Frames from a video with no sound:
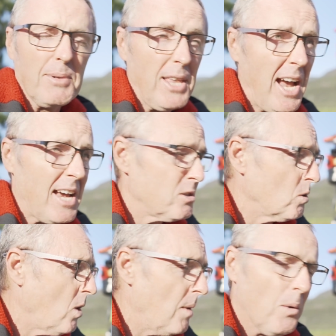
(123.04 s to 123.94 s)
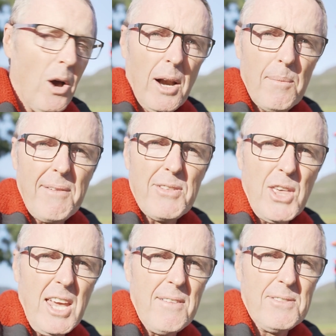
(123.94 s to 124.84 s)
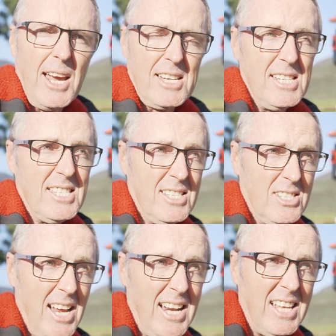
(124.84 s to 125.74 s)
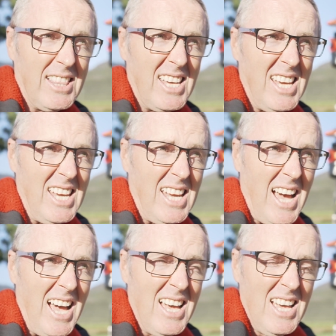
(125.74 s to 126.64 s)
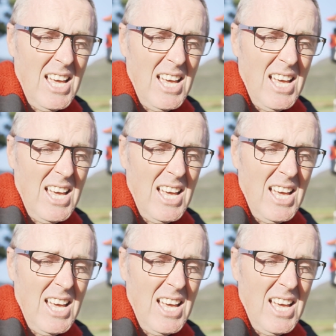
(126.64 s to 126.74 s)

but they are still quite bright. I'm even thinking of actually setting the uh,